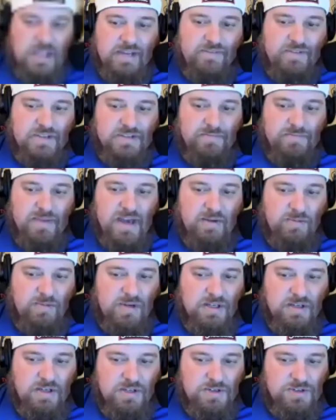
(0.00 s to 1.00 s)
bad wind,
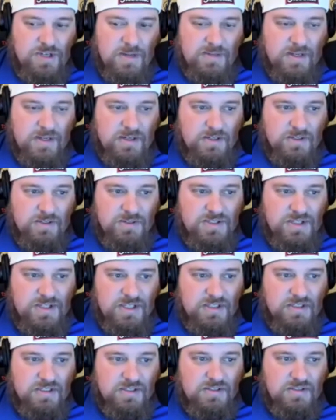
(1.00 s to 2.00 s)
you just drop down to Usti,
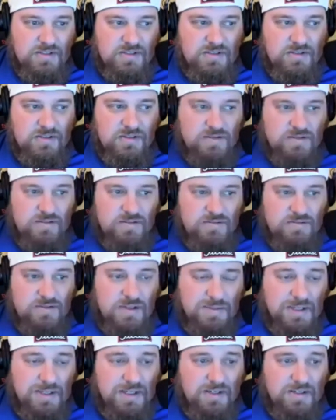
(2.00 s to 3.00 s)
to
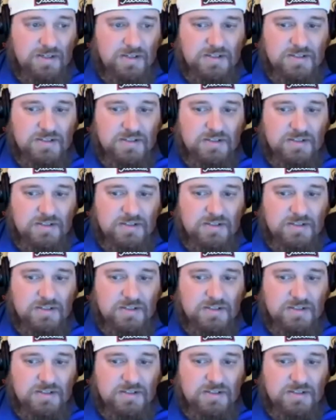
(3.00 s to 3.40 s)
be honest.